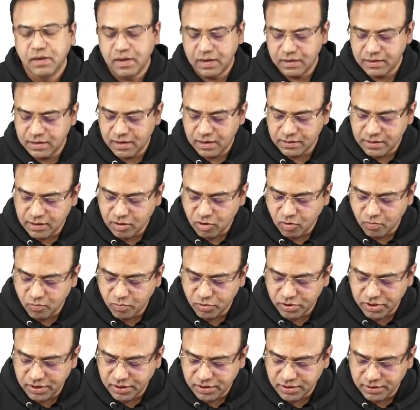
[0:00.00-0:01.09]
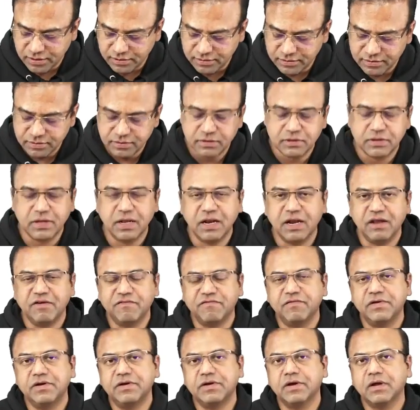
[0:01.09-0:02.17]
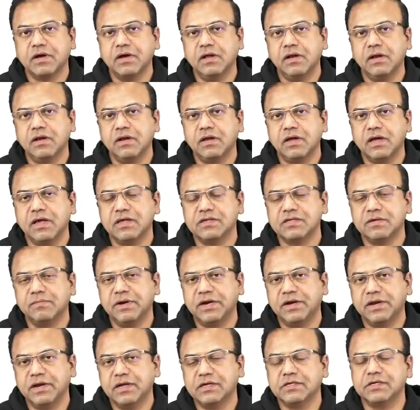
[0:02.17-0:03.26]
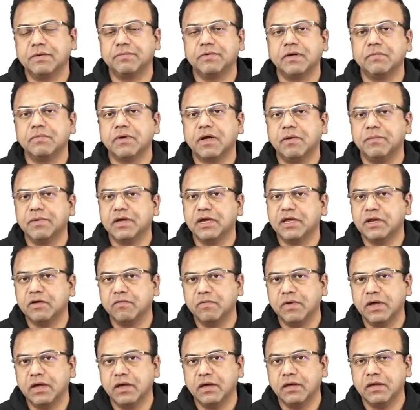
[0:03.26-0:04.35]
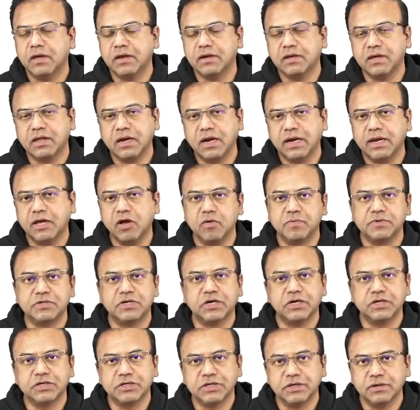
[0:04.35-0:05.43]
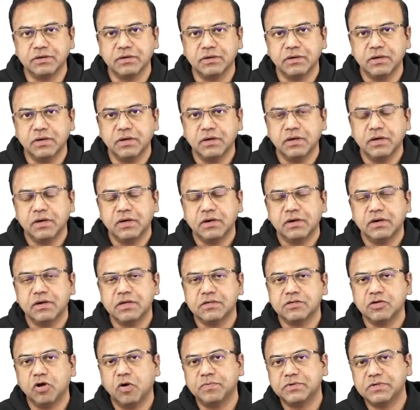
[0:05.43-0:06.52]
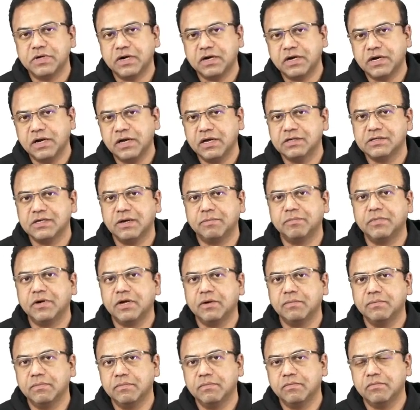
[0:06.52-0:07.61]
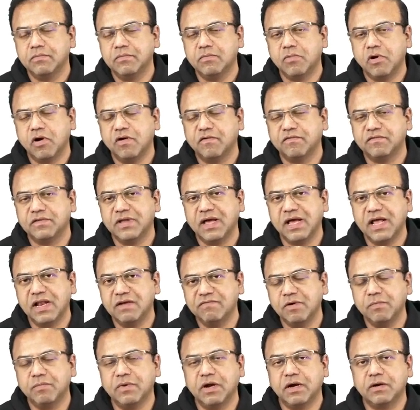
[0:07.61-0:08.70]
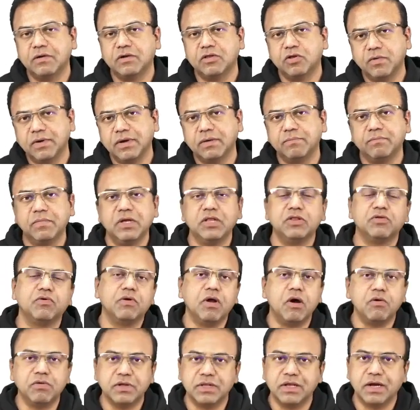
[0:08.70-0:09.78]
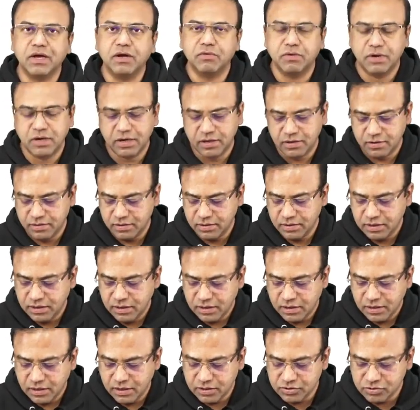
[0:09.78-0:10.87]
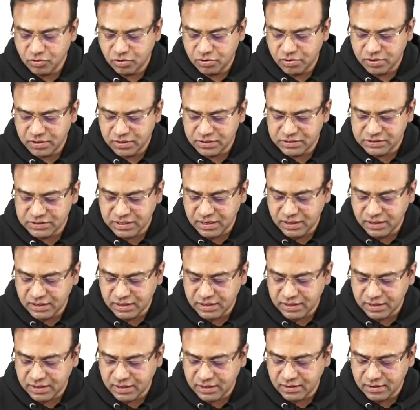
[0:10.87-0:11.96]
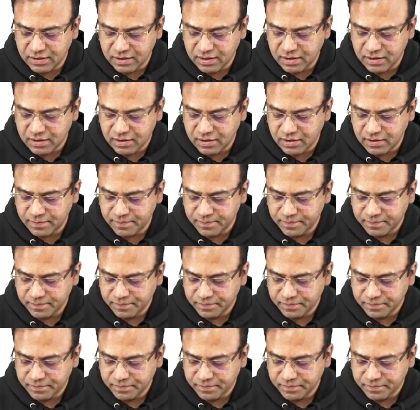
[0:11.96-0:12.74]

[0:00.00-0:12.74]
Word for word: And the other component is the left ventricle asymmetric septum coming in the way and creating obstruction. This obstructing septum of the LV blood throwing being thrown out in the aorta is going to result in a